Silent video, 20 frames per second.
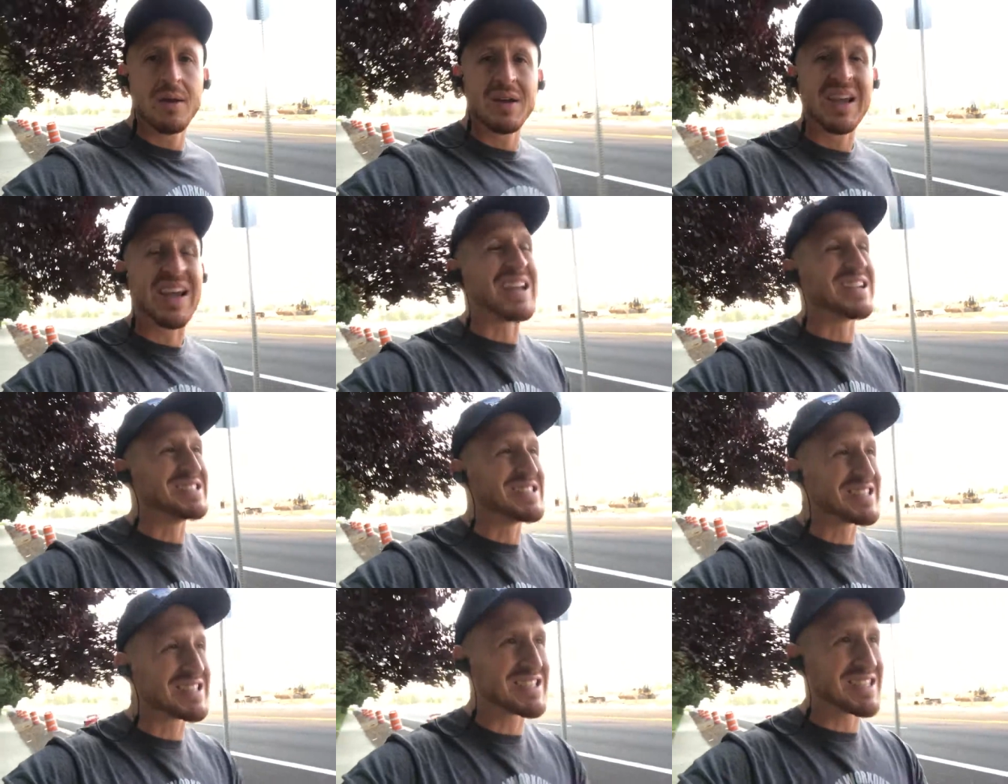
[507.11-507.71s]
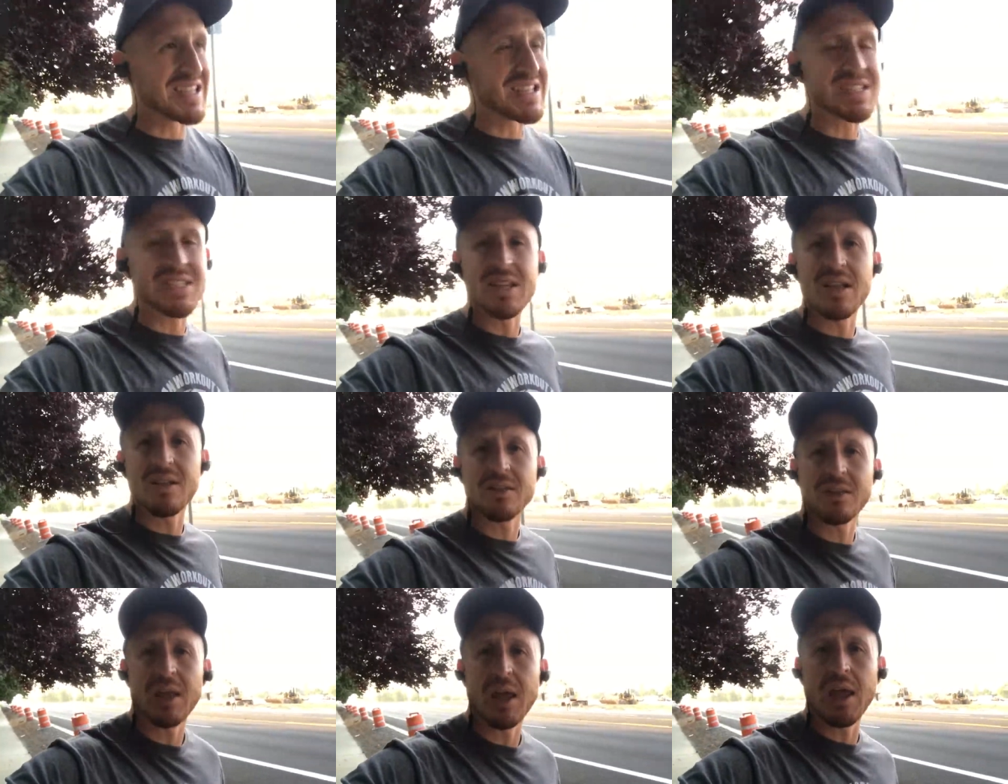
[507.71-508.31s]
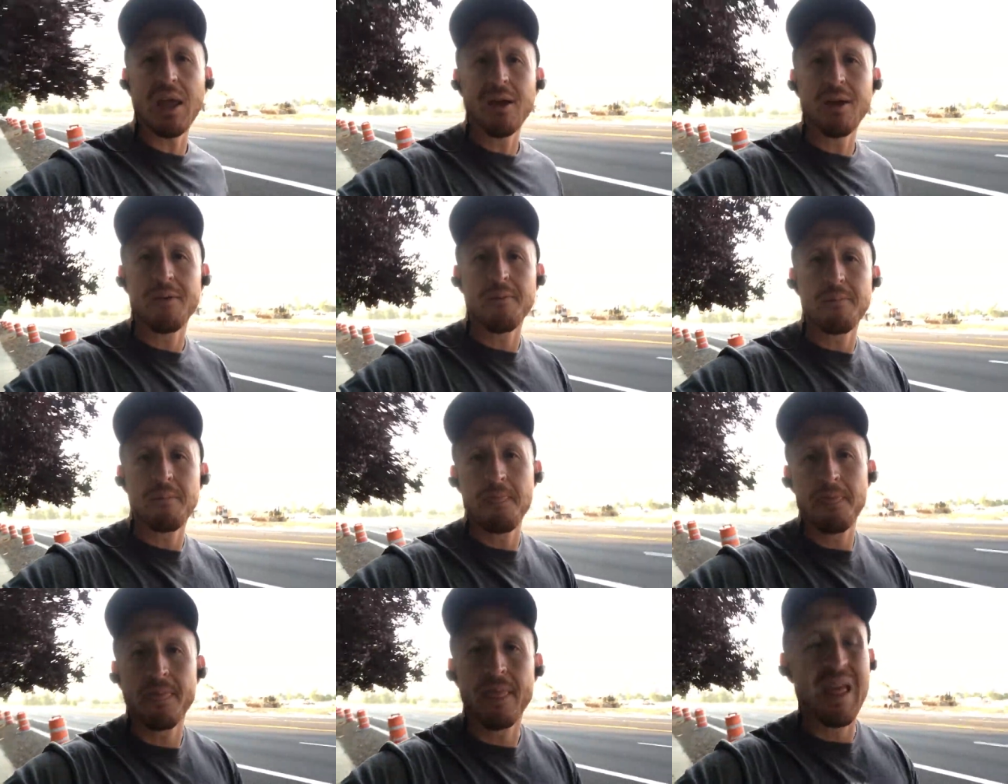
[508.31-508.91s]
consistently,
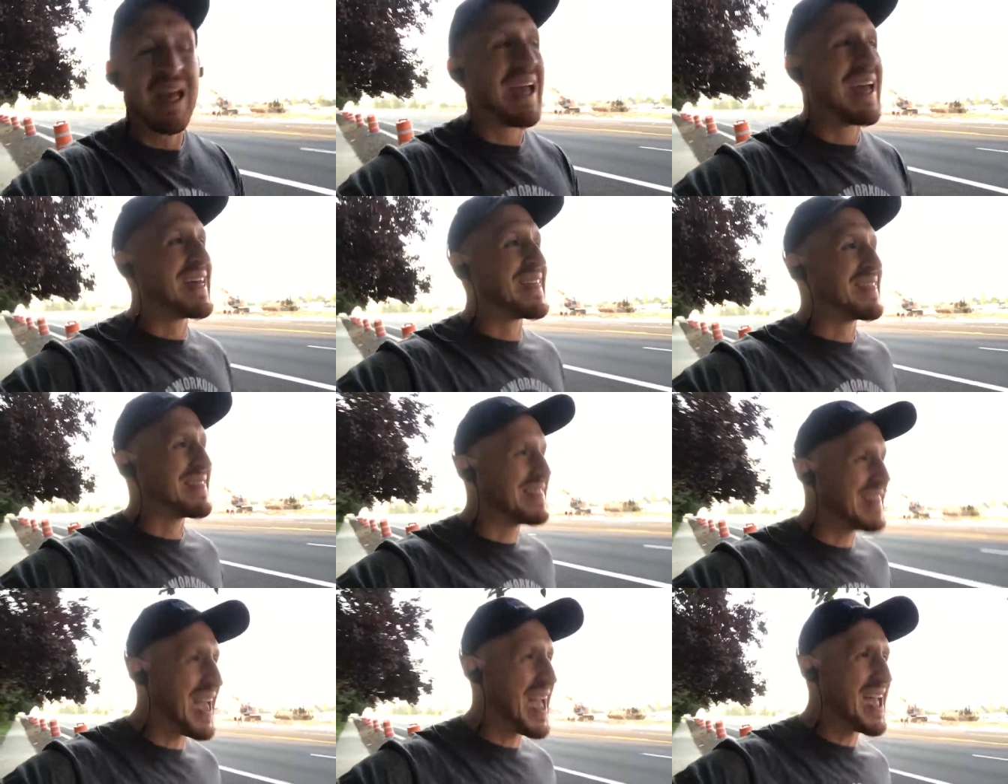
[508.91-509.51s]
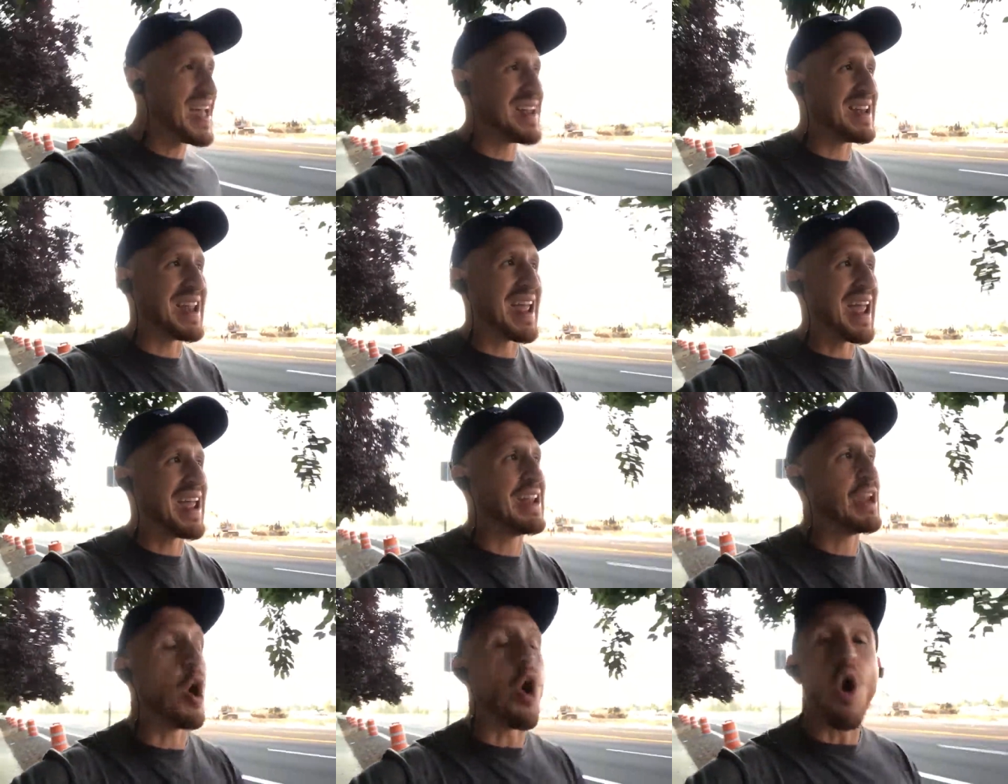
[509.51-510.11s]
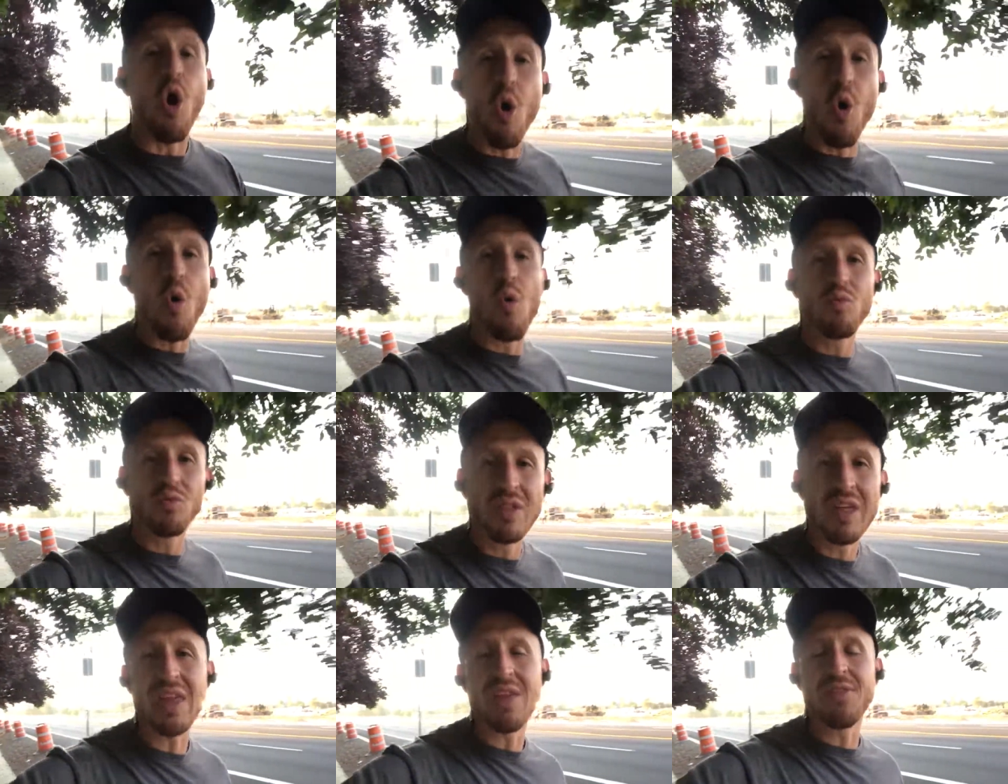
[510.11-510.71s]
then and
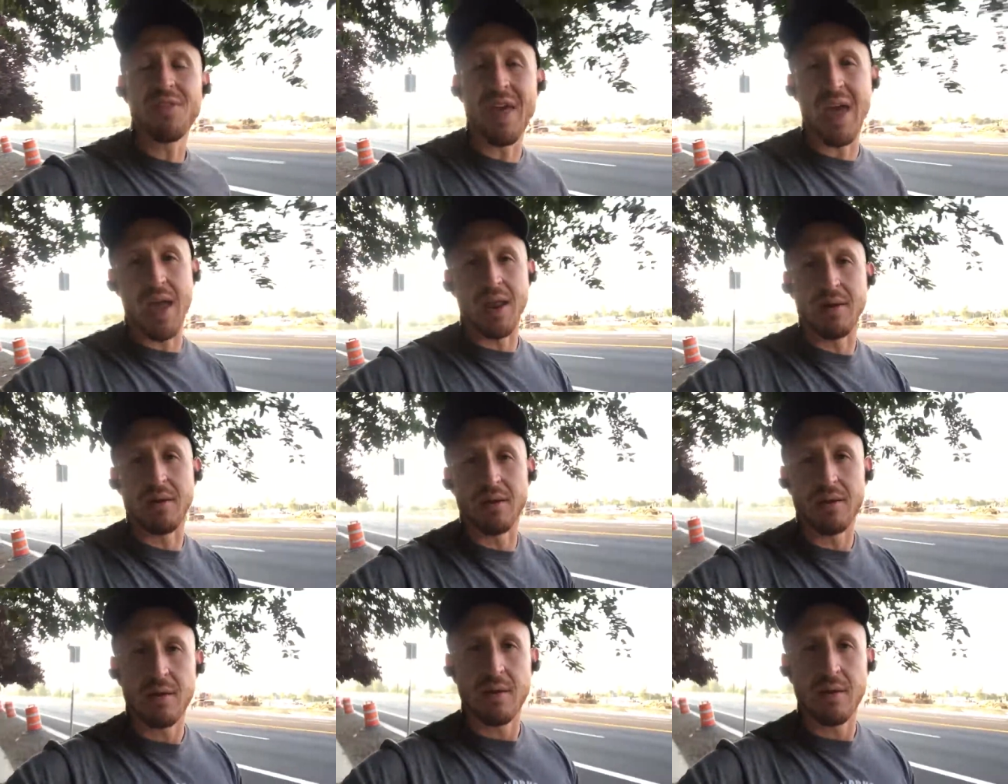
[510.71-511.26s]
only then